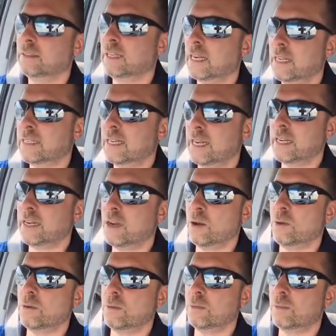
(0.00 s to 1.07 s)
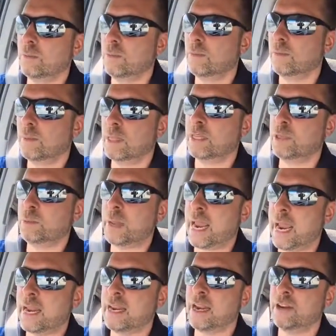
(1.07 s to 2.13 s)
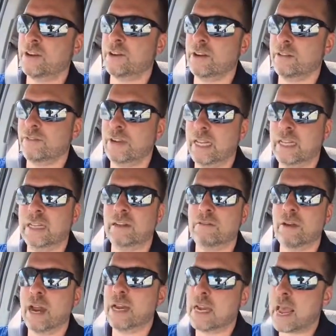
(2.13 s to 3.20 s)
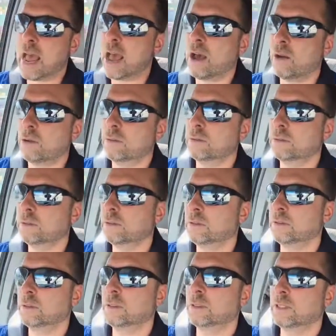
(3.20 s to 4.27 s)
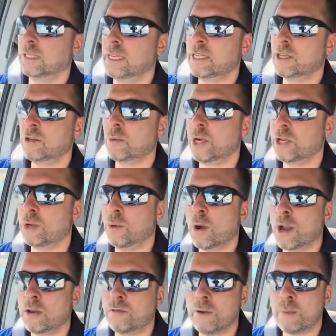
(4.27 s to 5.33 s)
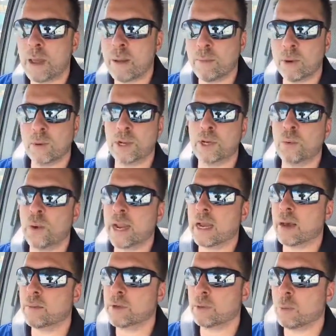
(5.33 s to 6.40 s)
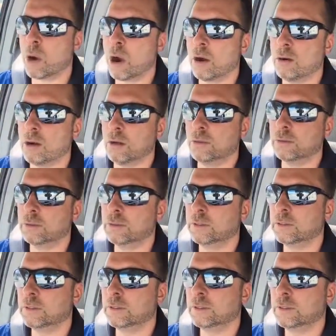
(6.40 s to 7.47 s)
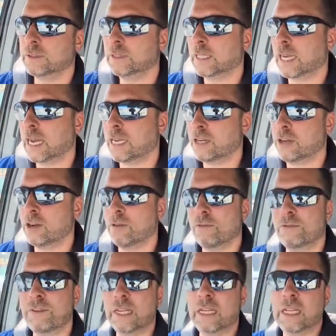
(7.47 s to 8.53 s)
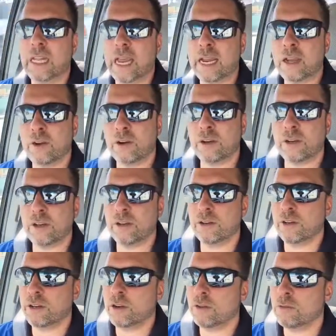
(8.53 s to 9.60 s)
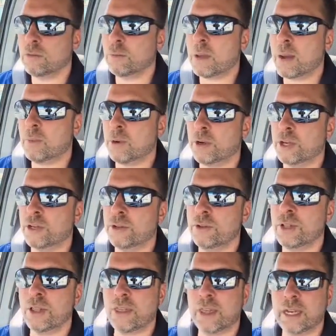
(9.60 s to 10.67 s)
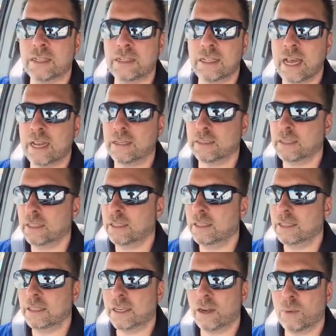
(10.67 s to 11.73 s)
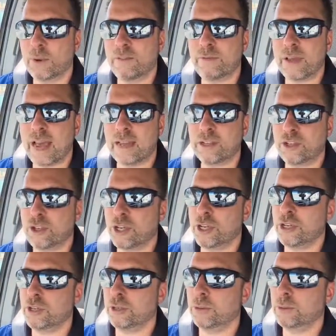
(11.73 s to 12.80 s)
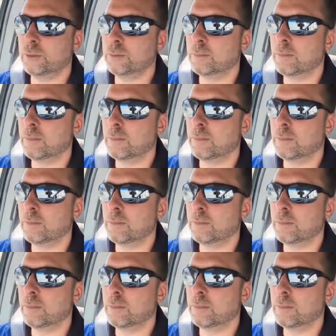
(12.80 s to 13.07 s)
I said, you know, this pain that you're feeling right now, this is what you want to remember when you wake up tomorrow and you don't feel like, or you don't remember to do the things that, you know, we've asked you to do.